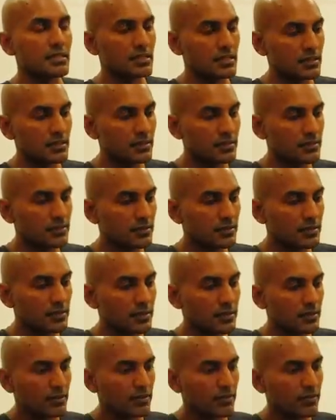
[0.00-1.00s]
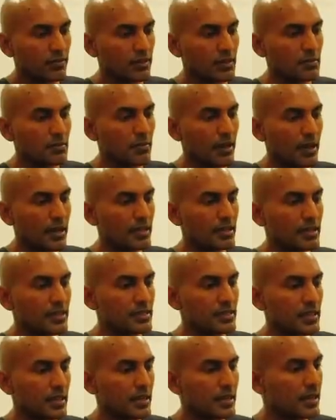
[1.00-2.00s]
when the
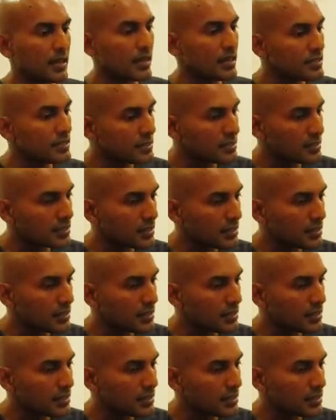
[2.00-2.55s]
mind is at rest,